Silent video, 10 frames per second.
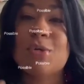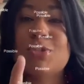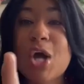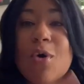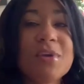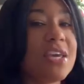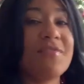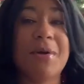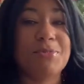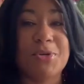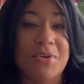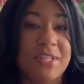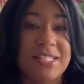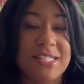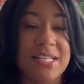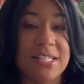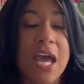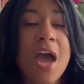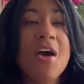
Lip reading: So don't give up during this season.